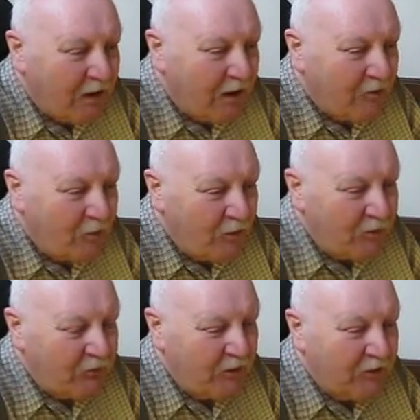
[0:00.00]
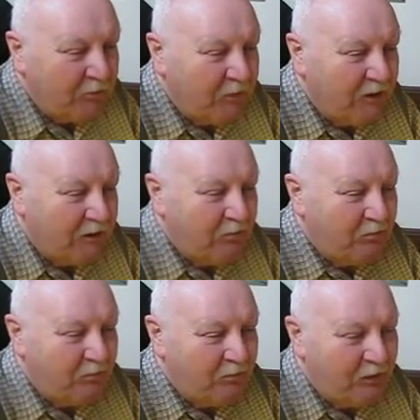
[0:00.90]
I'm only trying to pick
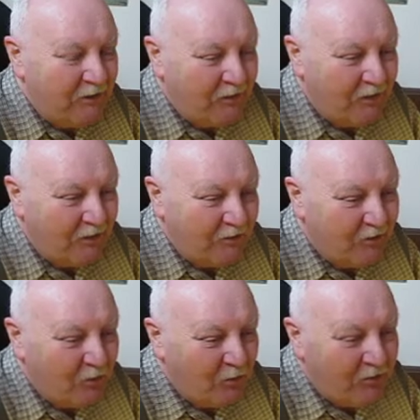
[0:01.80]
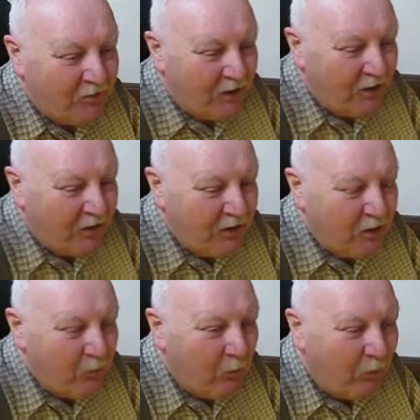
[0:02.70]
basically stories that I think
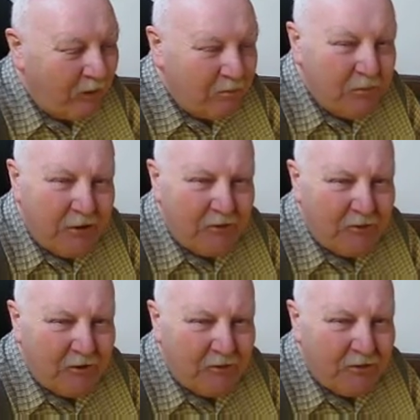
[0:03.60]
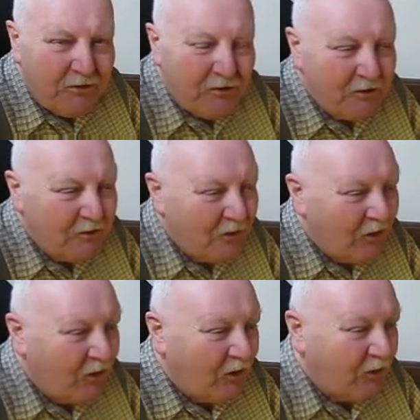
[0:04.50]
you might be interested in,
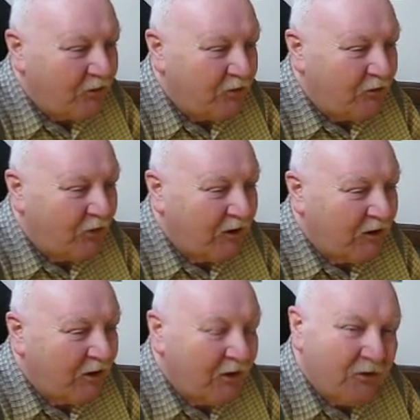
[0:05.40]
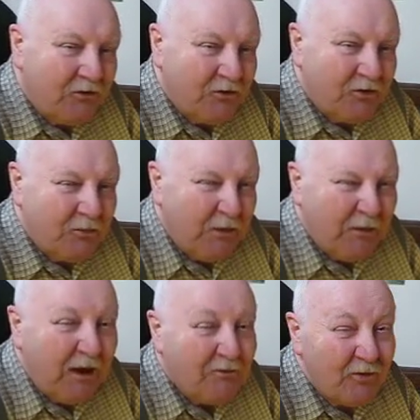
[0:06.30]
or to try and encourage you to
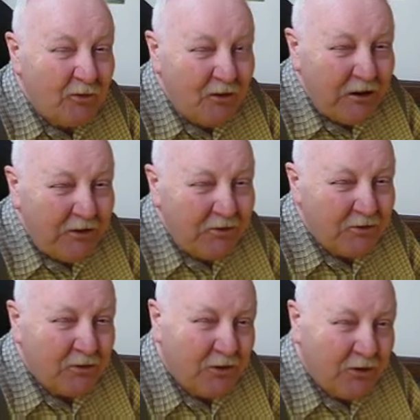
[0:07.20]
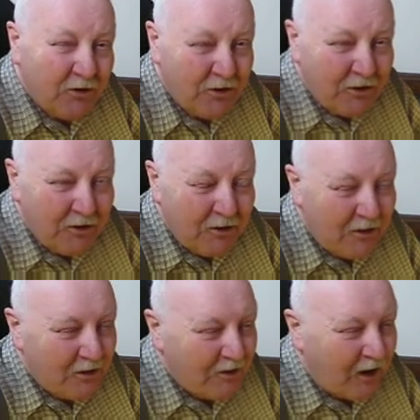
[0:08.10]
maybe have a read so that you can
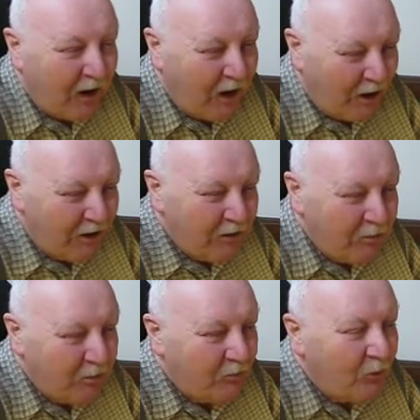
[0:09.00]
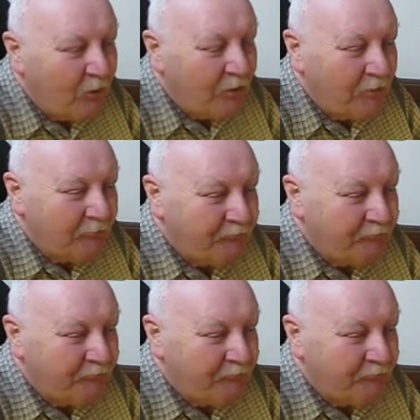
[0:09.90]
learn a bit more.